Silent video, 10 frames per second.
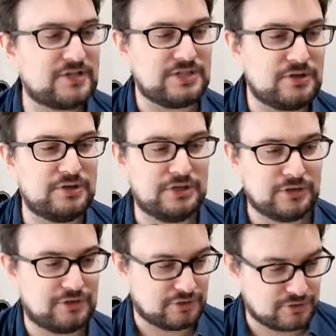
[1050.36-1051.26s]

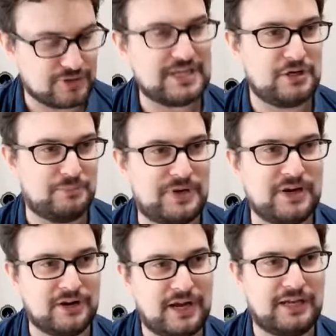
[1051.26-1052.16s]
you're drinking your
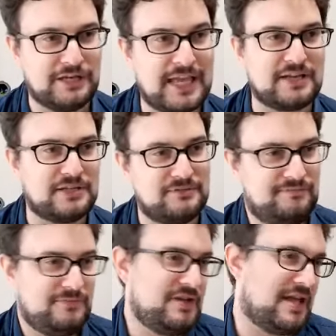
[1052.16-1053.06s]
beer and
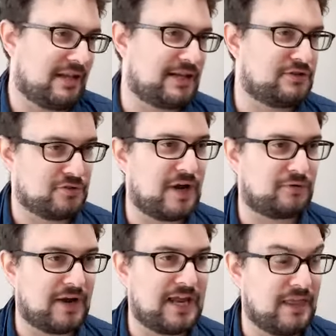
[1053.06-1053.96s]
you get like drunk,
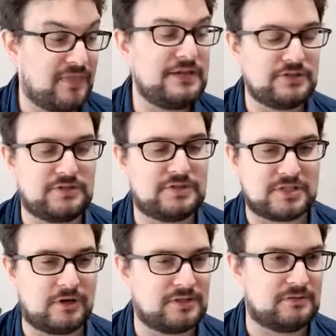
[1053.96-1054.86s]
right? And then you
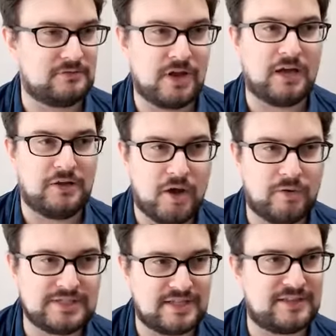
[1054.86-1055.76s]
start to not
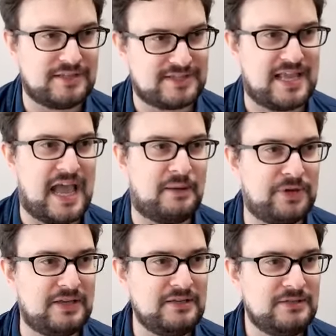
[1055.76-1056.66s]
notice that this is
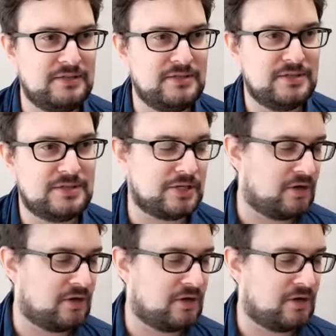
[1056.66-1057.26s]
happening. So you go,